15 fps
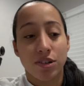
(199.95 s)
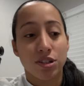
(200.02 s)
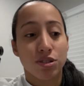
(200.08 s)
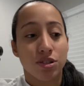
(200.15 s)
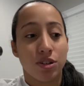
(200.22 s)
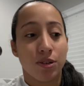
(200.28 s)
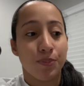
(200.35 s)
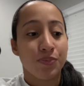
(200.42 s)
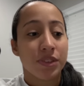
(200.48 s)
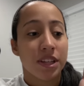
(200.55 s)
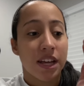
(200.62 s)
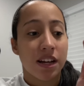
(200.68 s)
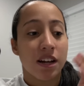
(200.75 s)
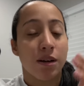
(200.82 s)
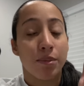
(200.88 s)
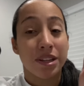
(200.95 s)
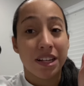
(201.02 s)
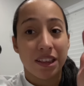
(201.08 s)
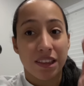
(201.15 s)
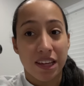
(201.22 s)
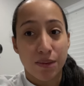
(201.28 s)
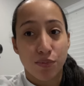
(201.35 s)
So they come in
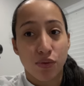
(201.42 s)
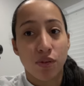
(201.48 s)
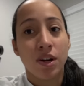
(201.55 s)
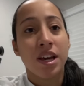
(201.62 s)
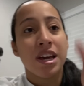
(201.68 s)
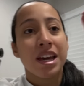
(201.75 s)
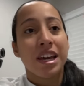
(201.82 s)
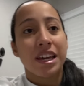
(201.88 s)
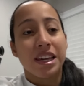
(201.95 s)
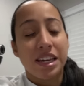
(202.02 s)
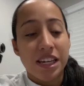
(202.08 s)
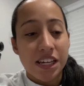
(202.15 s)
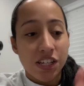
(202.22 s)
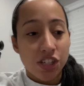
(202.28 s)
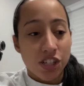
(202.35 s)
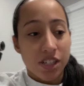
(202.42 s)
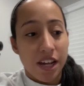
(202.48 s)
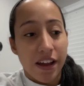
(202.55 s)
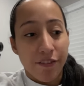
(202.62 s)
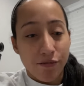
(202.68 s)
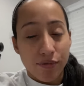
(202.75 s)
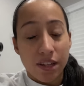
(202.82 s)
and label each and
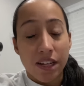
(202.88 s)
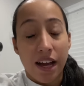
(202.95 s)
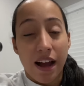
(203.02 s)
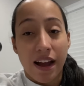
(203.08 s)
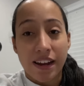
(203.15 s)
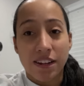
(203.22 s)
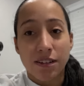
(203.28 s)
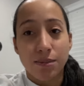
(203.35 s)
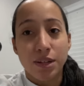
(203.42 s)
every item,